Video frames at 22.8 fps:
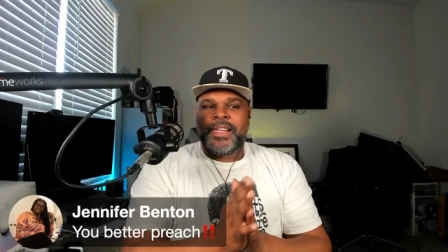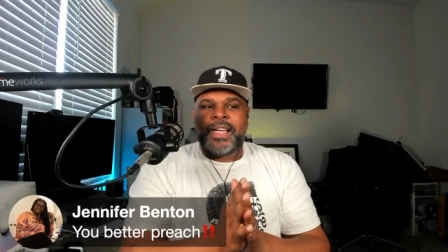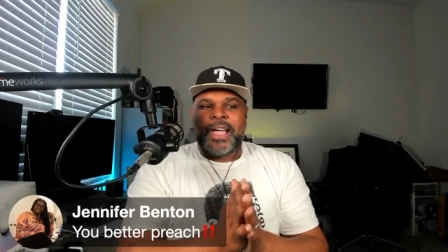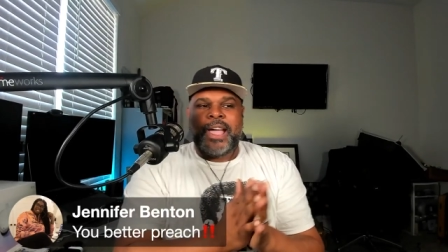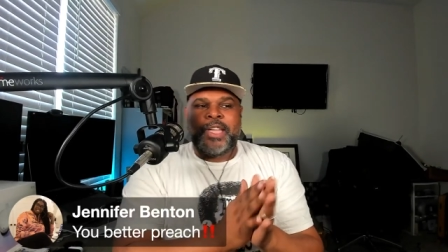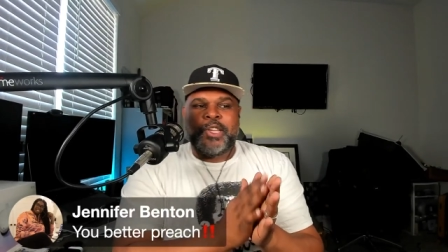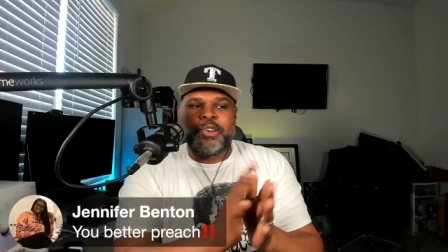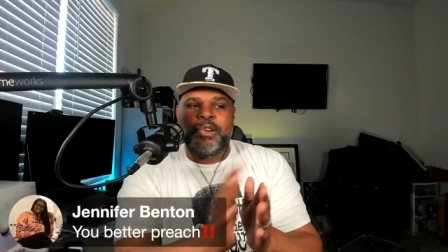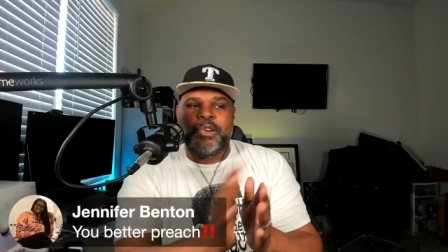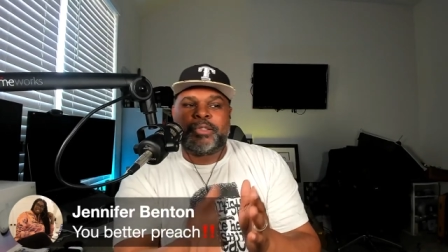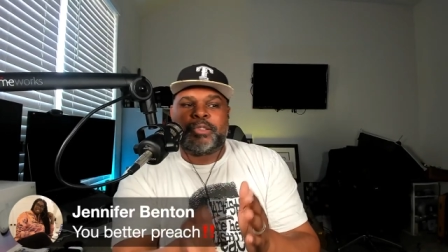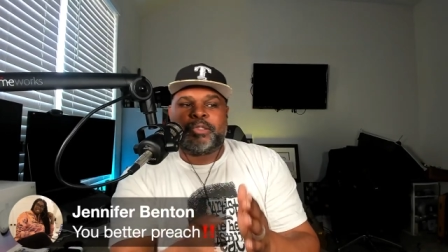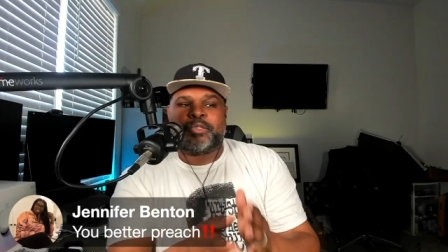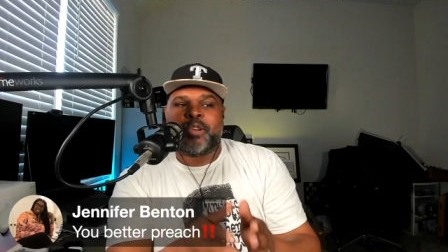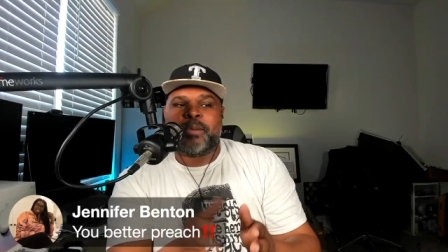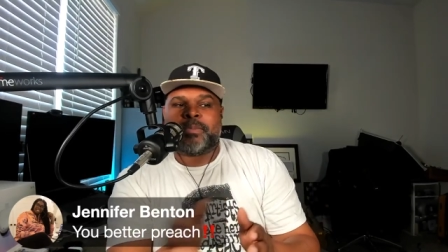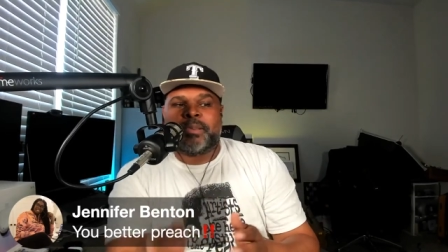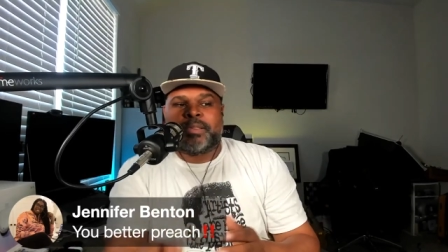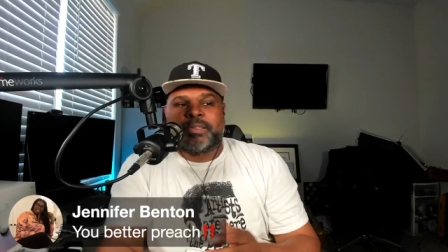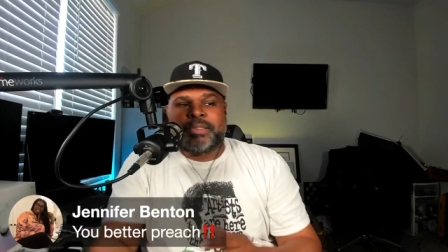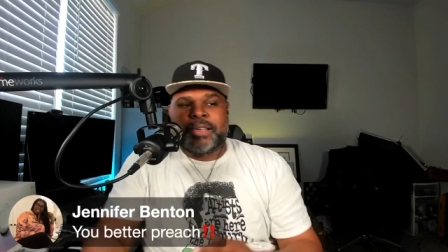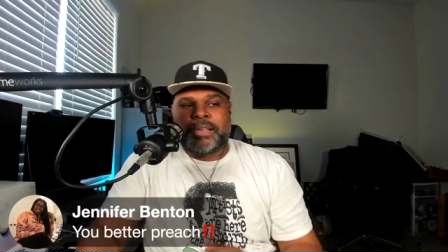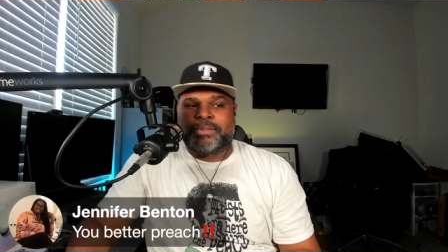And you know what the
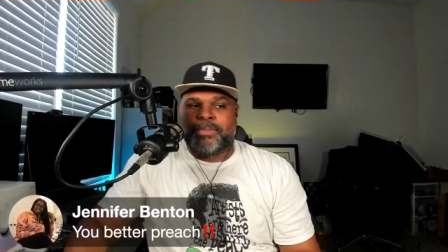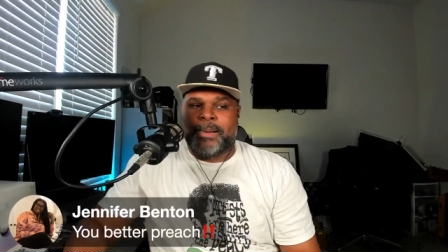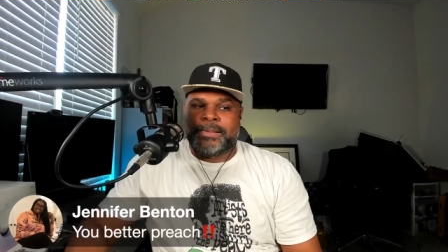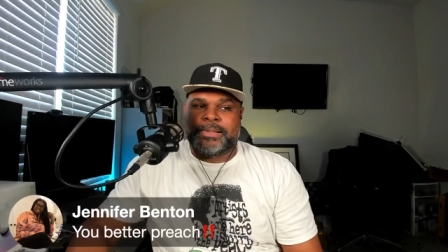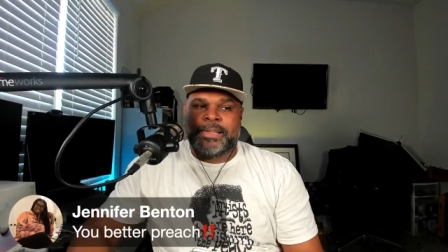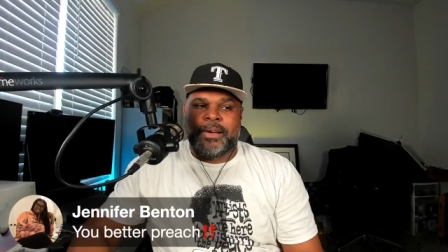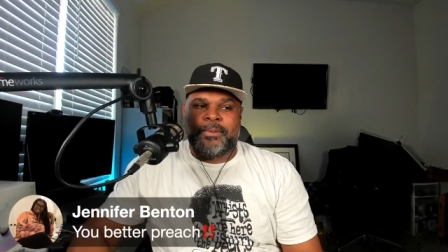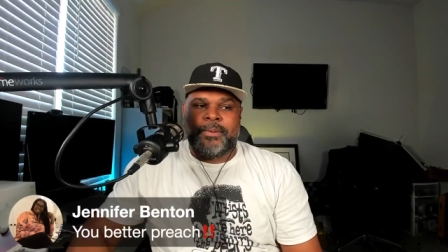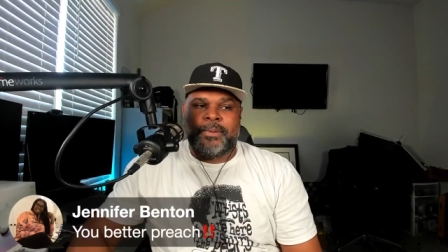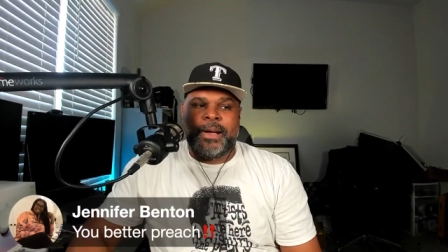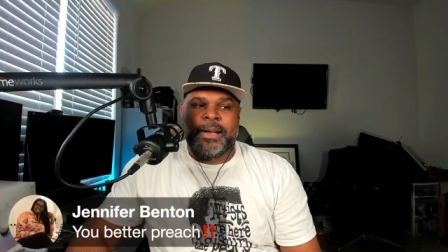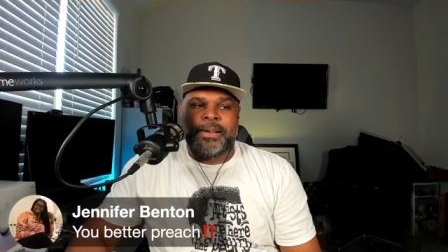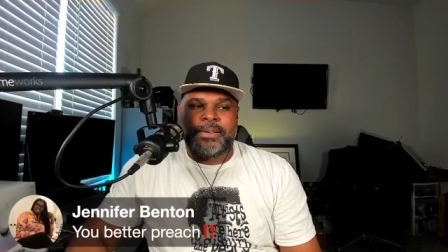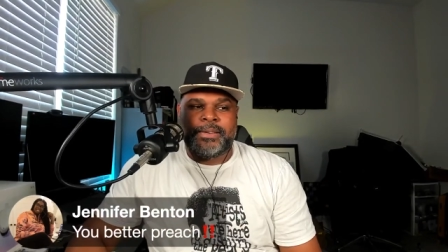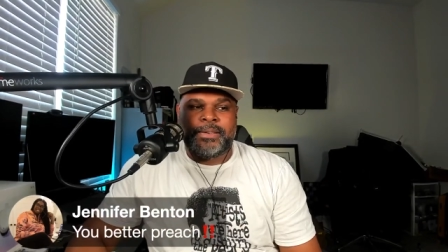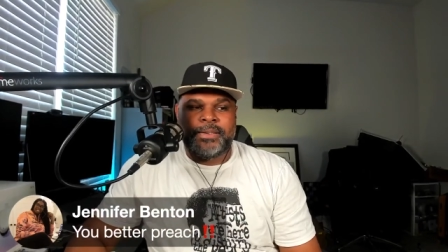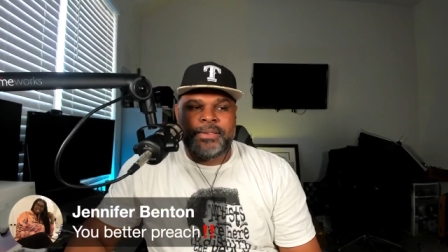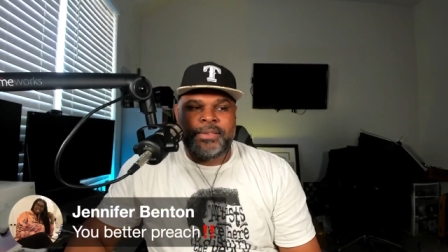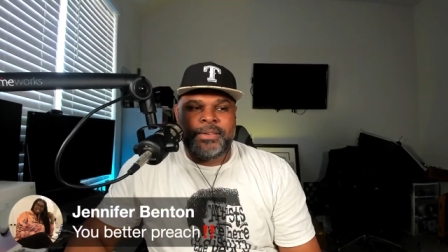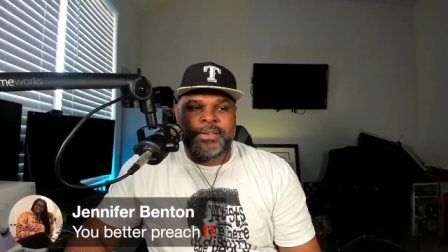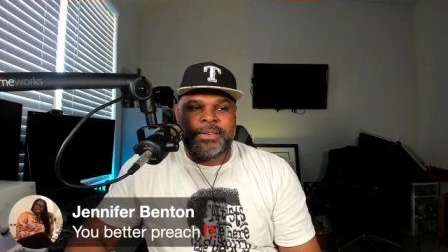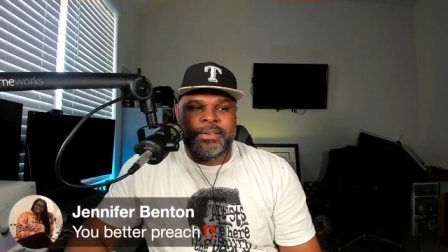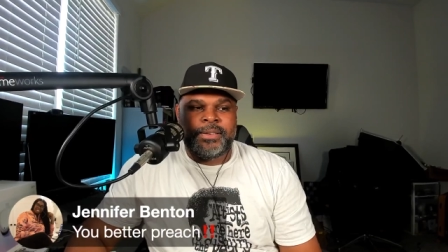scripture says about that, right?
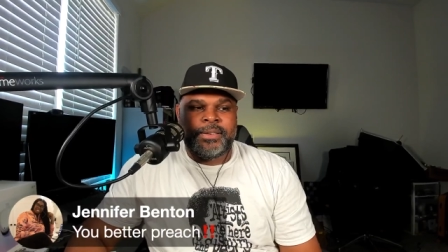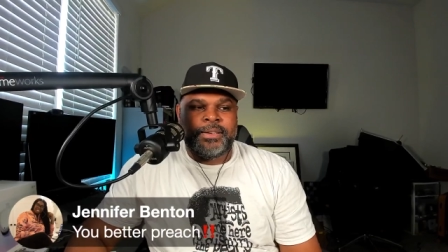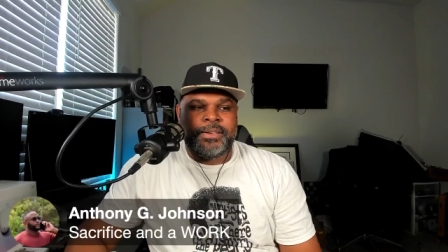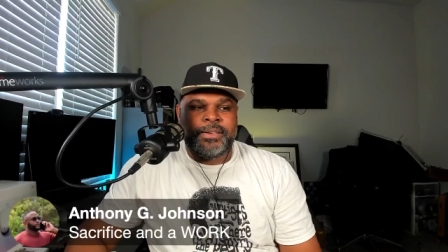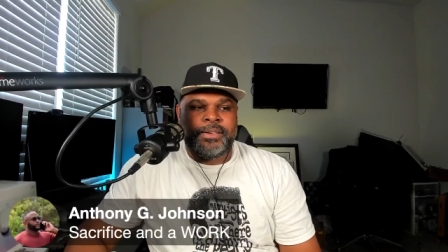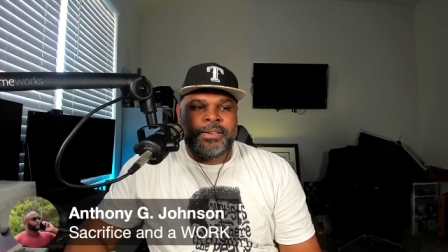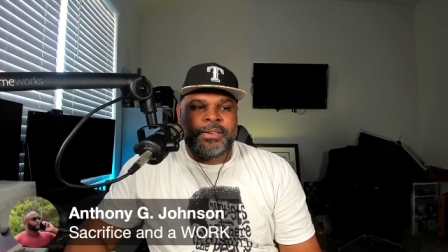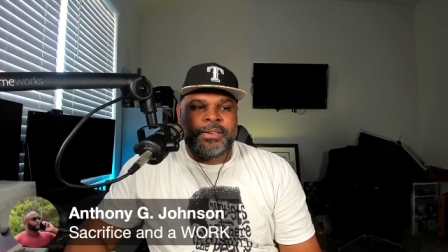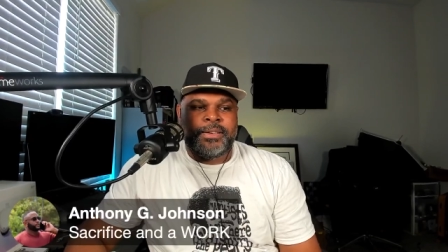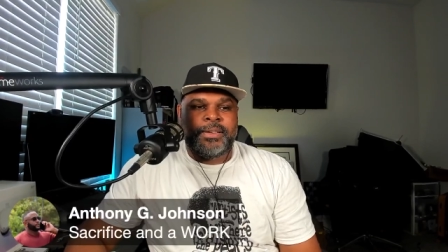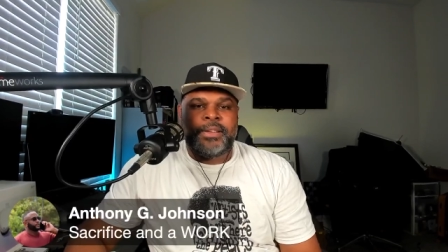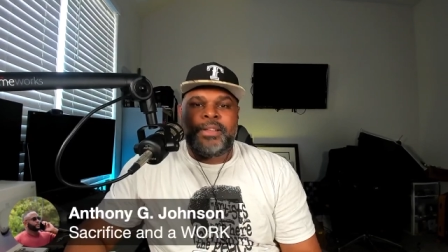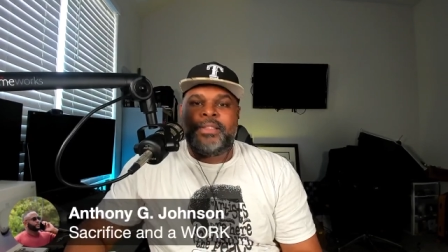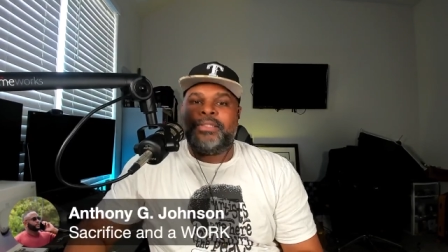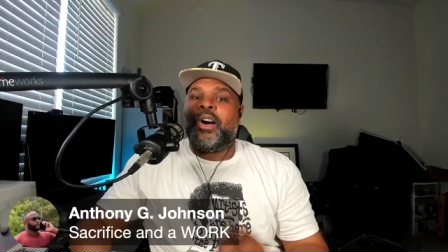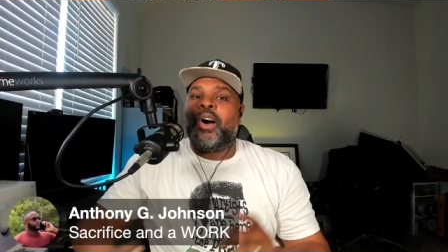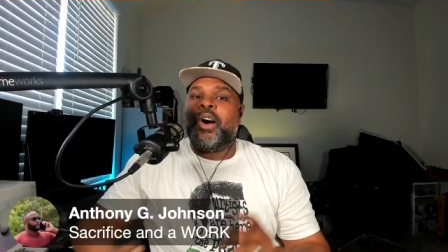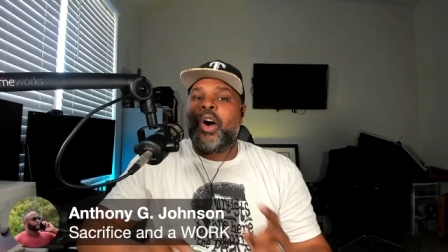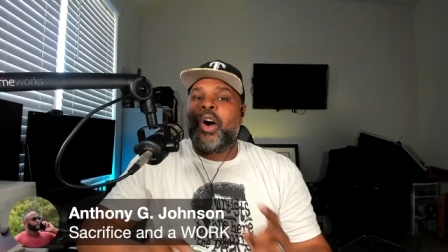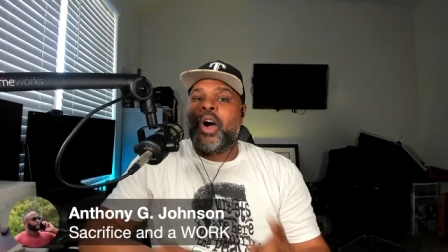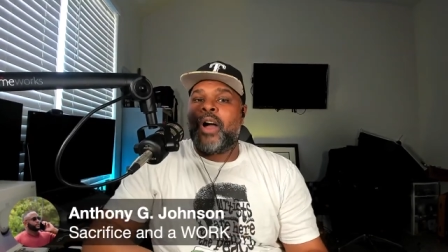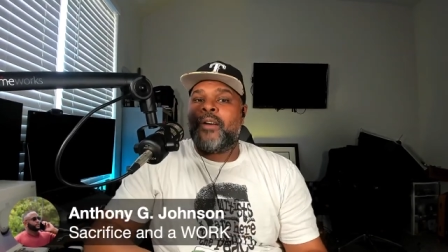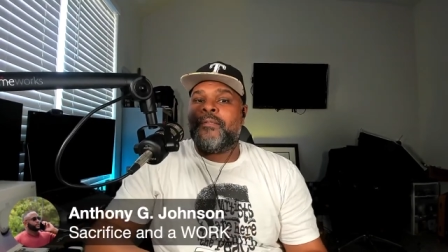
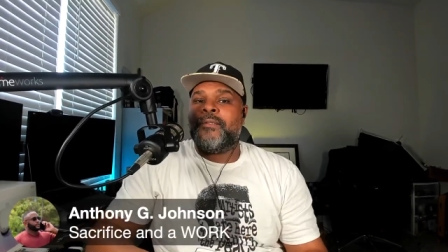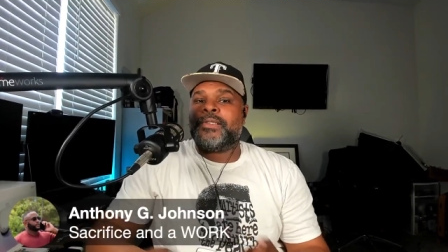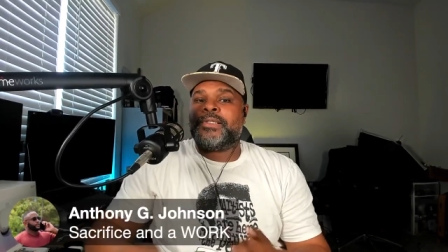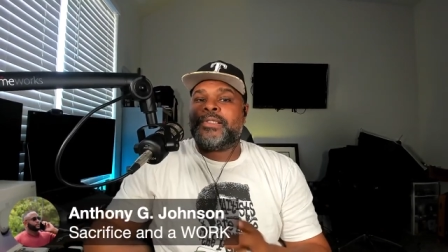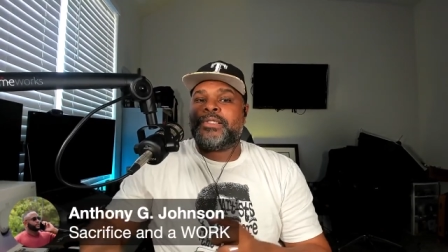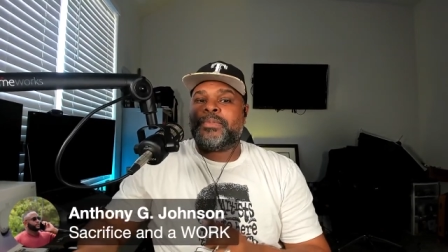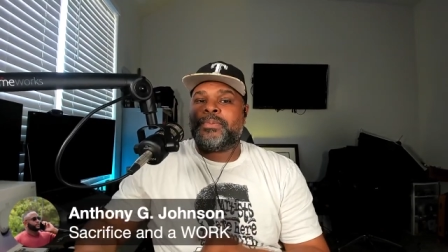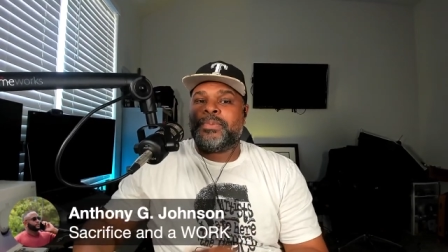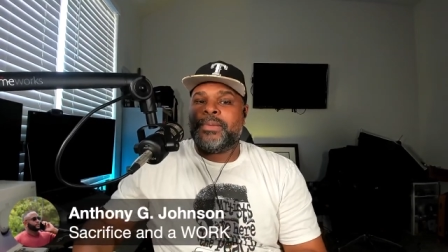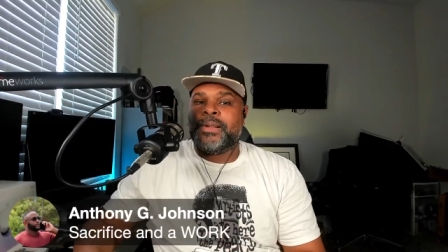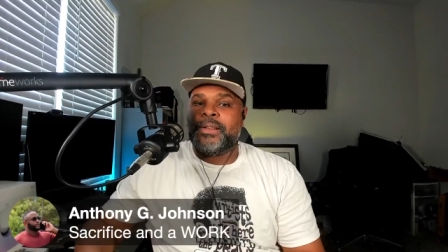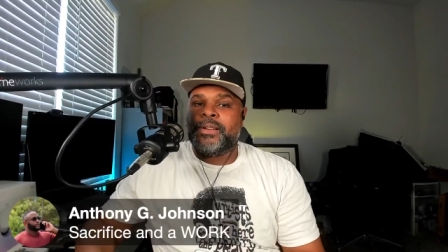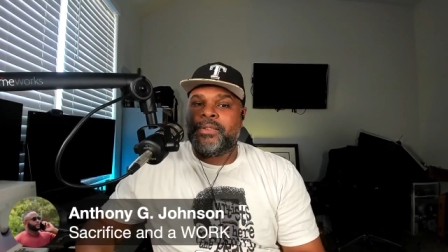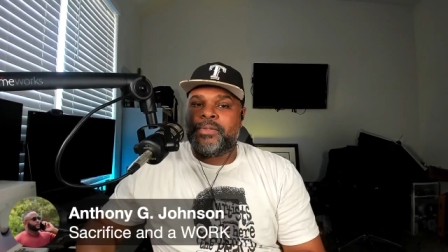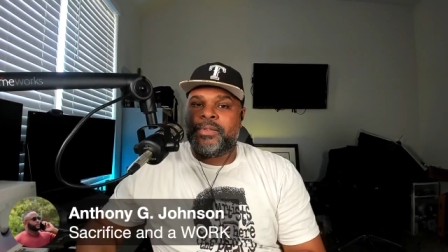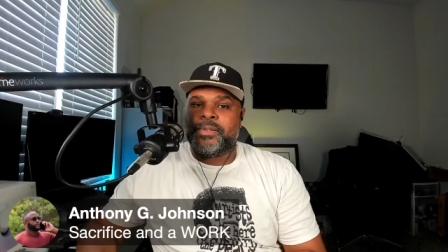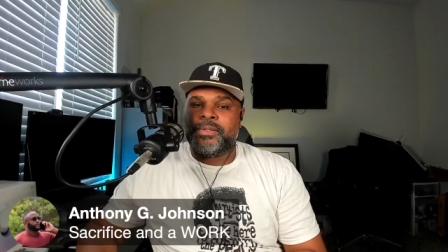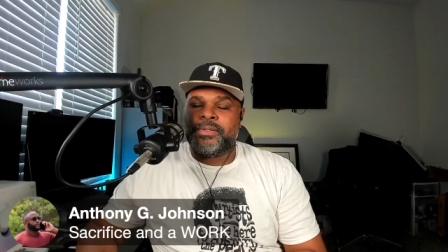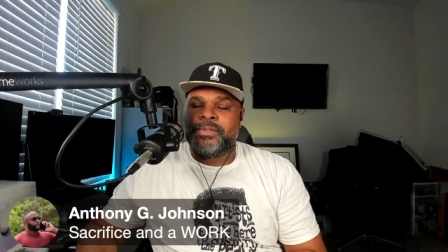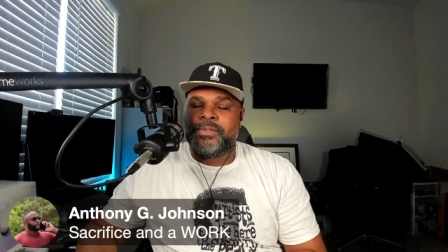the harvest is plentiful.